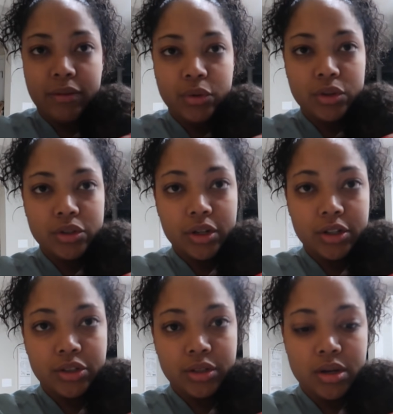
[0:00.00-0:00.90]
if you
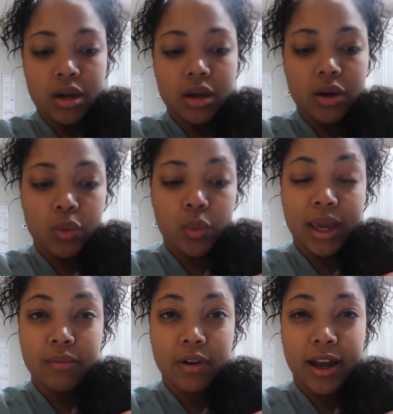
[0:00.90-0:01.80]
search
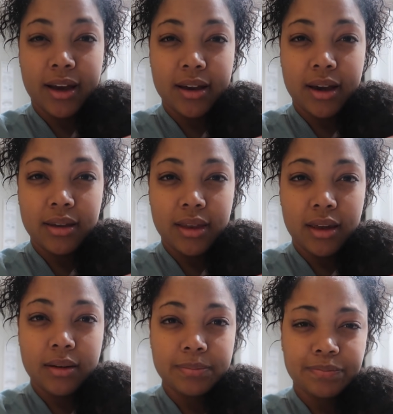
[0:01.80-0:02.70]
weight rack, I
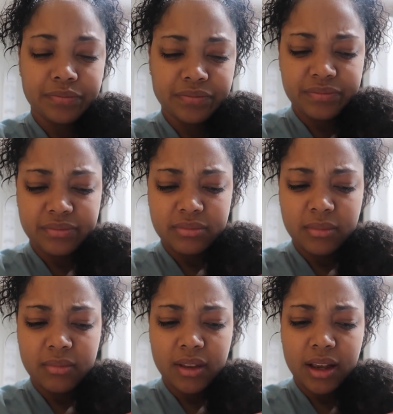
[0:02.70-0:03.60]
think
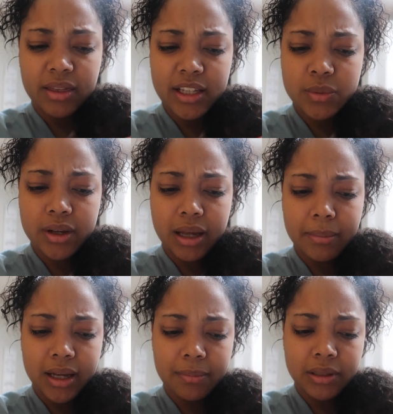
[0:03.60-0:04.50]
this will
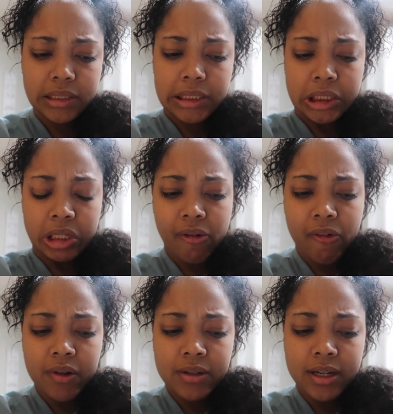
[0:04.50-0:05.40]
come up.
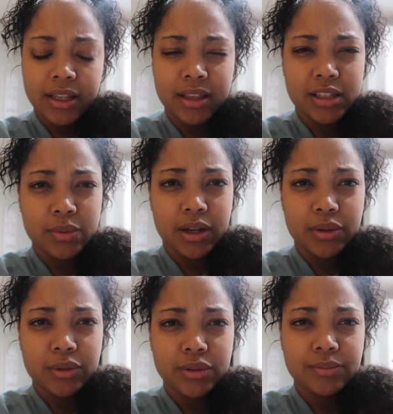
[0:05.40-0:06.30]
I think that's what I
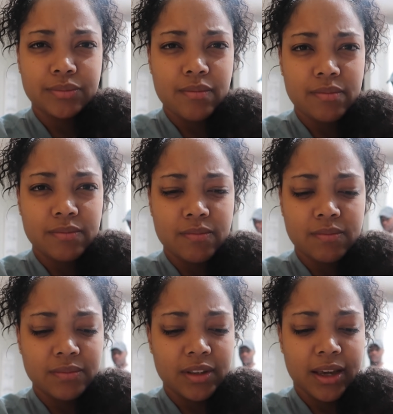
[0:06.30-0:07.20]
googled.
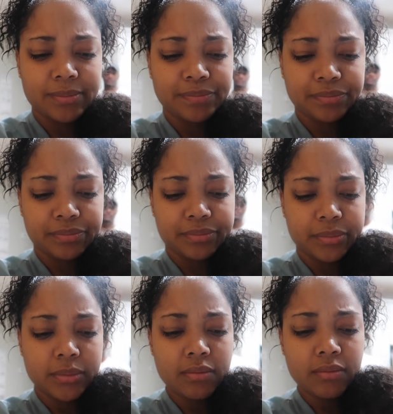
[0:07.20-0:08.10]
Yeah,
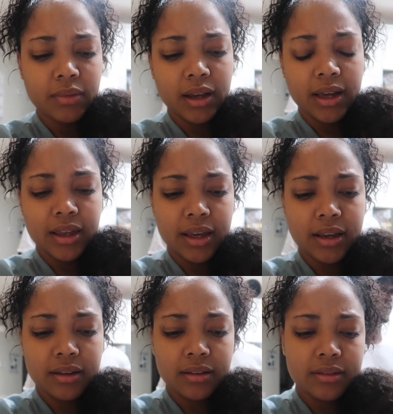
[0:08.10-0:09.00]
I
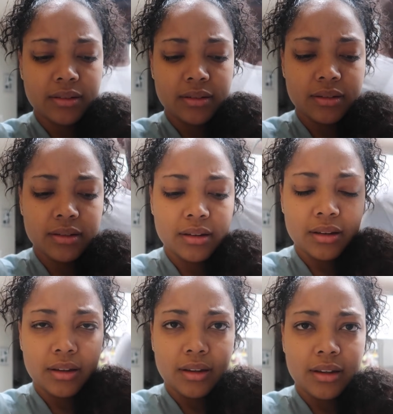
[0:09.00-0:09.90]
think. Google
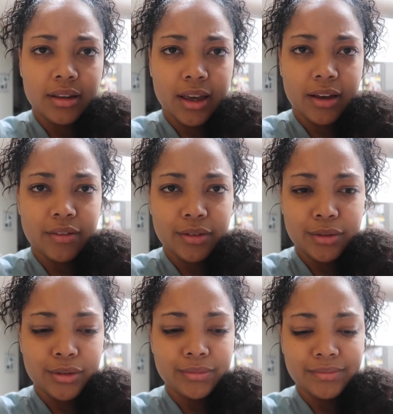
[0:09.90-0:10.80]
it. Yeah,
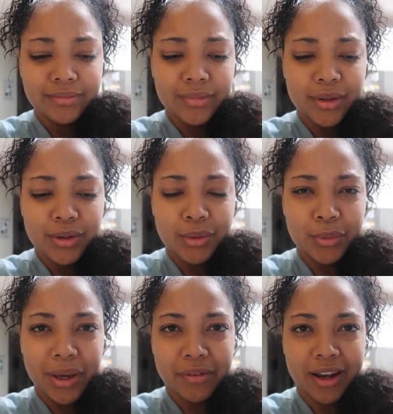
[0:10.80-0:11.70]
Google
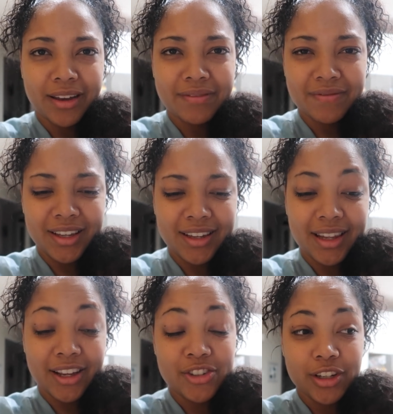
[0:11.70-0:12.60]
weight rack,
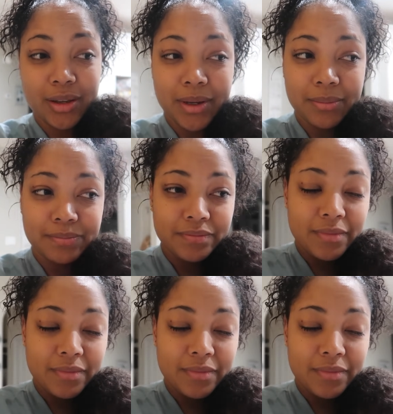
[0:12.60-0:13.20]
and that should come up.